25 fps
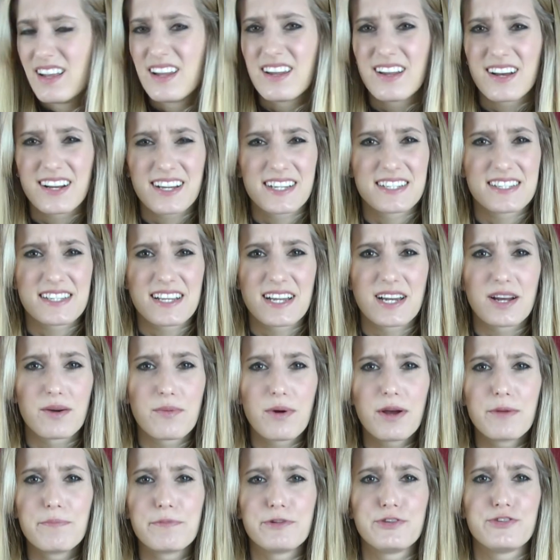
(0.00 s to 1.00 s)
Like I said, I
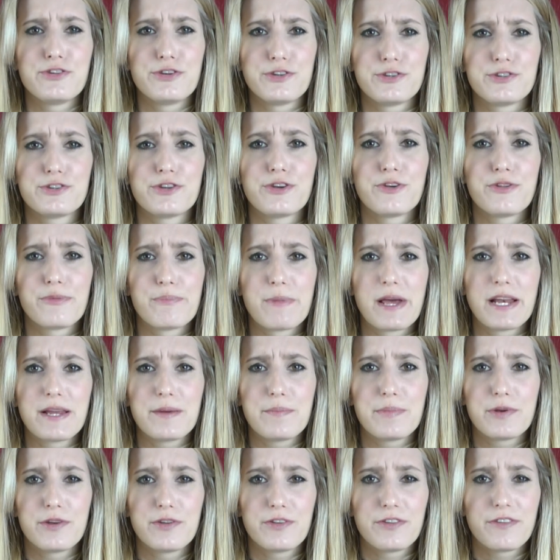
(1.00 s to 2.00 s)
won't do too many
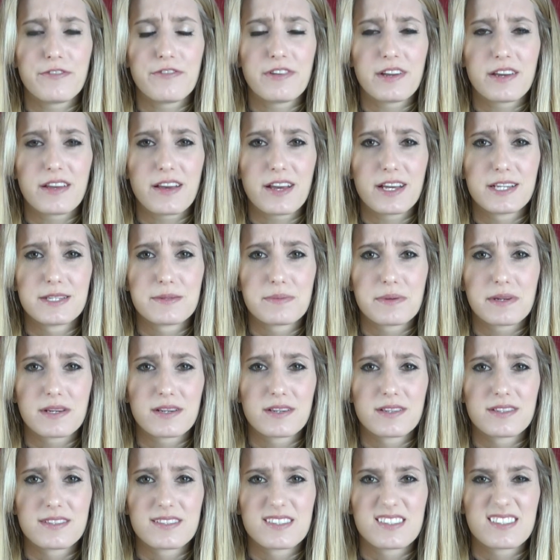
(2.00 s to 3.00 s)
beauty videos
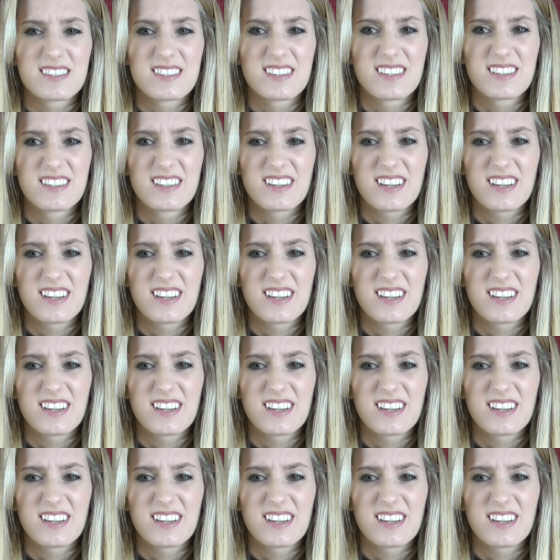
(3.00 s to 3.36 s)
because,